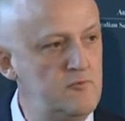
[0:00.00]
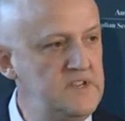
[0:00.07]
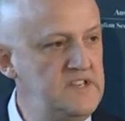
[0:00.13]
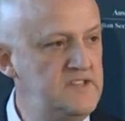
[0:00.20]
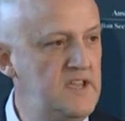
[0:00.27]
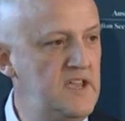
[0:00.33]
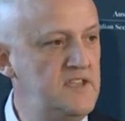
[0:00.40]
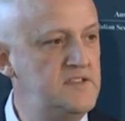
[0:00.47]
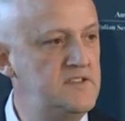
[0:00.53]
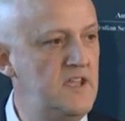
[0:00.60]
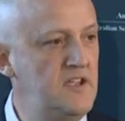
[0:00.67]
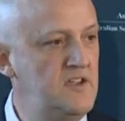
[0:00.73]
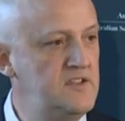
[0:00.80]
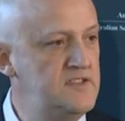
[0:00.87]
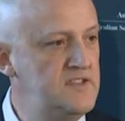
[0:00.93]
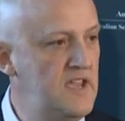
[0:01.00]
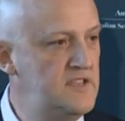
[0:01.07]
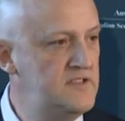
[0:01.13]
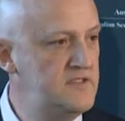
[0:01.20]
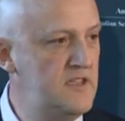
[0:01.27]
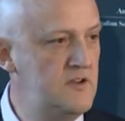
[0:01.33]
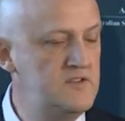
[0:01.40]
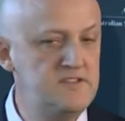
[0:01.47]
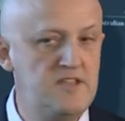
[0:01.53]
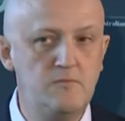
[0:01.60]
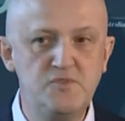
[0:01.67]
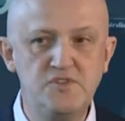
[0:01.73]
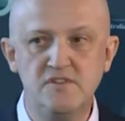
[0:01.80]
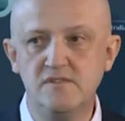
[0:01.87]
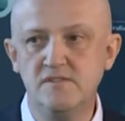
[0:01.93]
retest and contest their
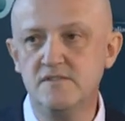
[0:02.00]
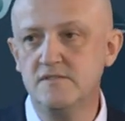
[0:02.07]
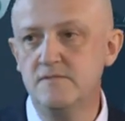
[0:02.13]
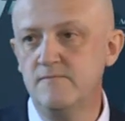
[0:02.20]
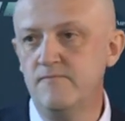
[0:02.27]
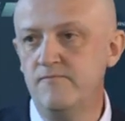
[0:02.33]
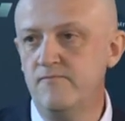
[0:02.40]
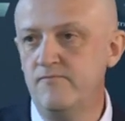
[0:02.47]
assumptions.